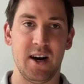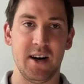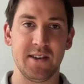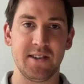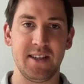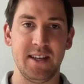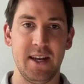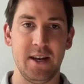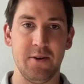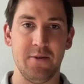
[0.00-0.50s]

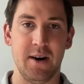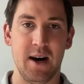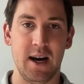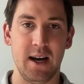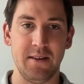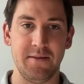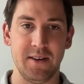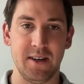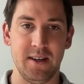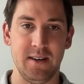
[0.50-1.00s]
Austin Inno
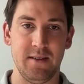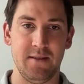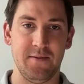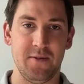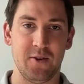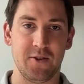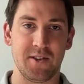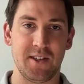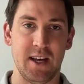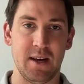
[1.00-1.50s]
Ivan,
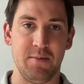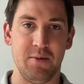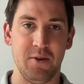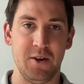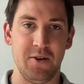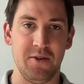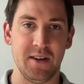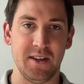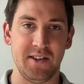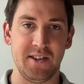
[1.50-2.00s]
for example,
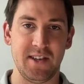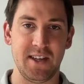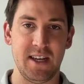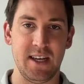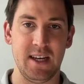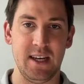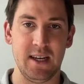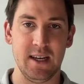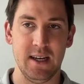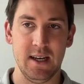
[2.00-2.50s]
you can
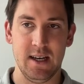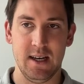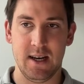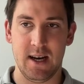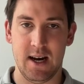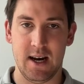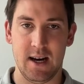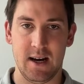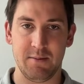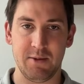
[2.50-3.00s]
see
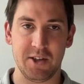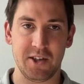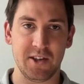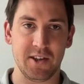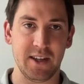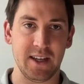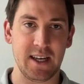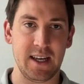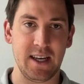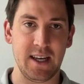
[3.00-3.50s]
just
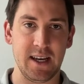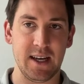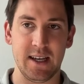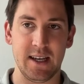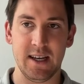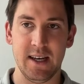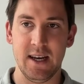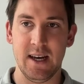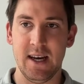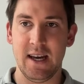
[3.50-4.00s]
clicking
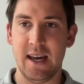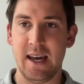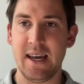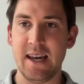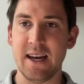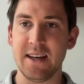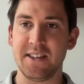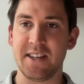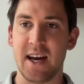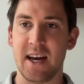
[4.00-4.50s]
in,
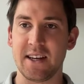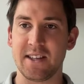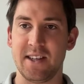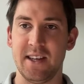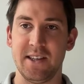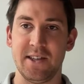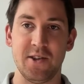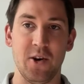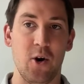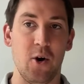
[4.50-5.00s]
he has
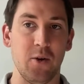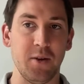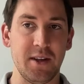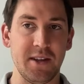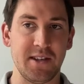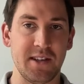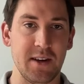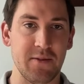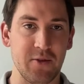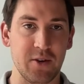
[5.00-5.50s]
access to all
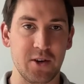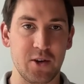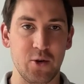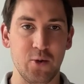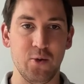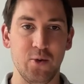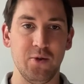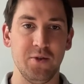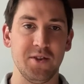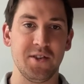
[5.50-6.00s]
these different
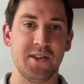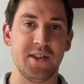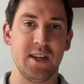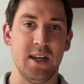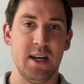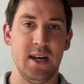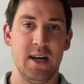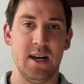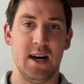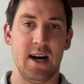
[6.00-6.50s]
tools.
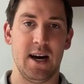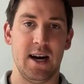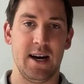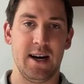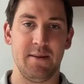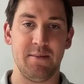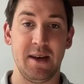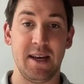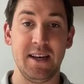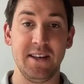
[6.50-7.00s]

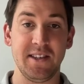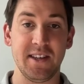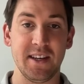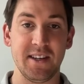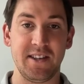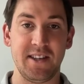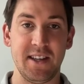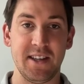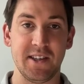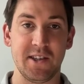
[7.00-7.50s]
He's going
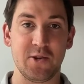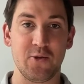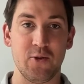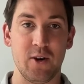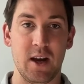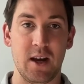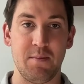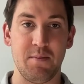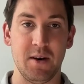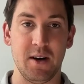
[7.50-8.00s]
to see the
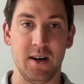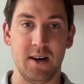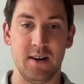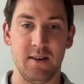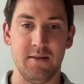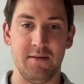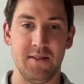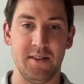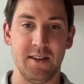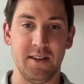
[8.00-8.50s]
scrape
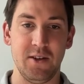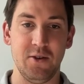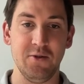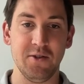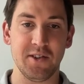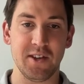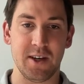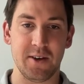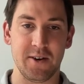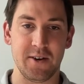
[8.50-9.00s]
of the
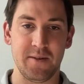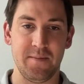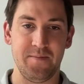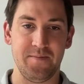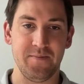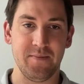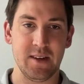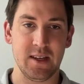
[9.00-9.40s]
newsletter,